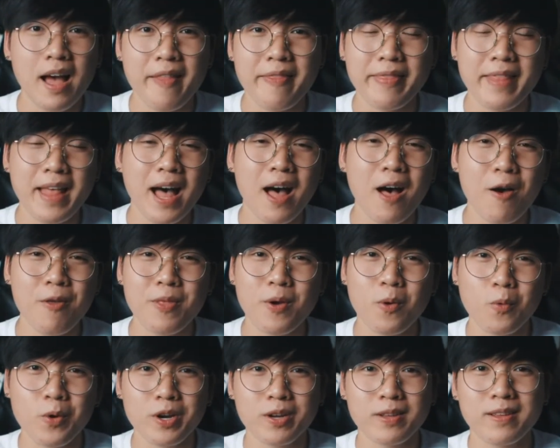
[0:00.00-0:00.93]
Now
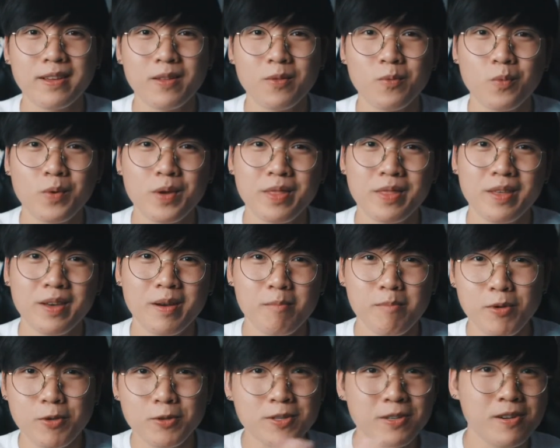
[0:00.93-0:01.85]
that we're done with the
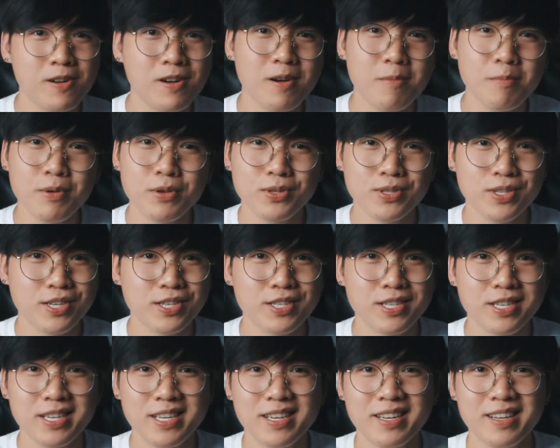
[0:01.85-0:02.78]
musical
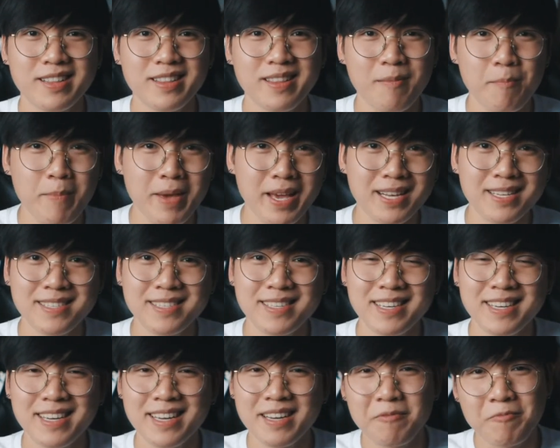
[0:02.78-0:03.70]
composition,
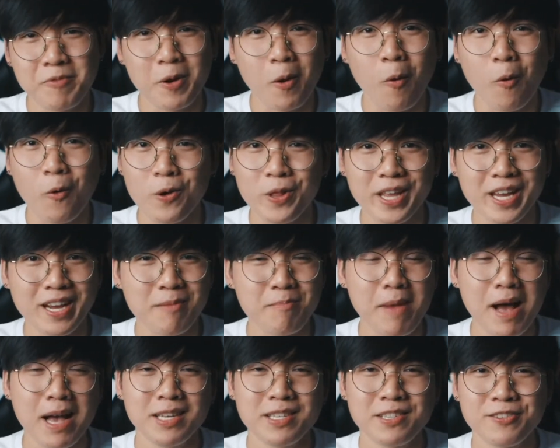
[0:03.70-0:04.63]
mixing, recording,
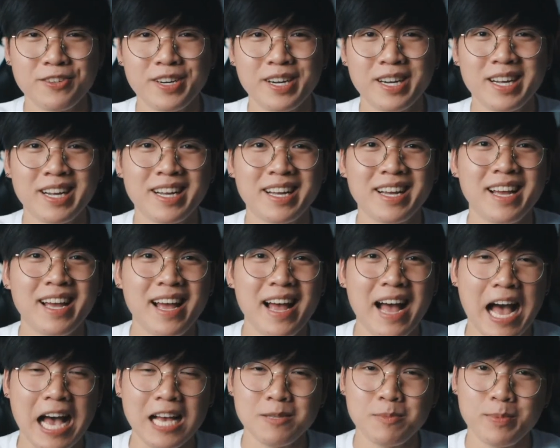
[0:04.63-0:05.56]
and mastering
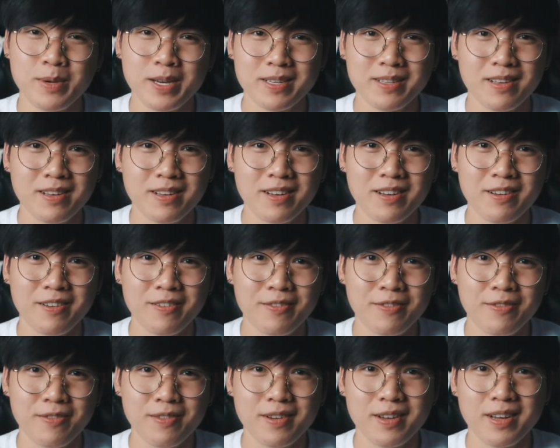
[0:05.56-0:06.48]
aspect of